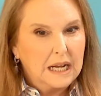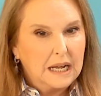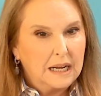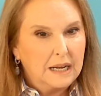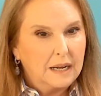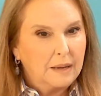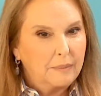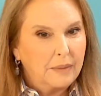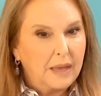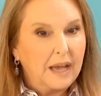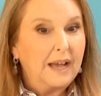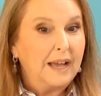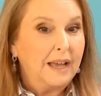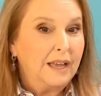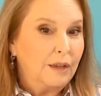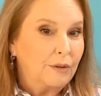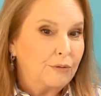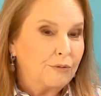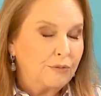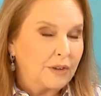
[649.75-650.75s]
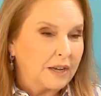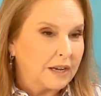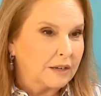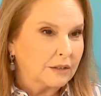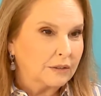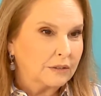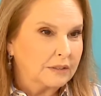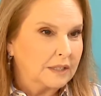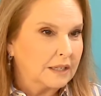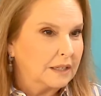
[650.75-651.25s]
I have
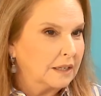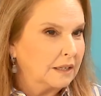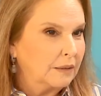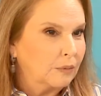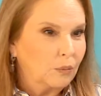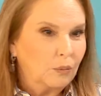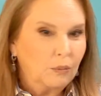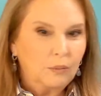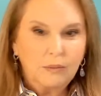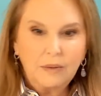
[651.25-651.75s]
found that in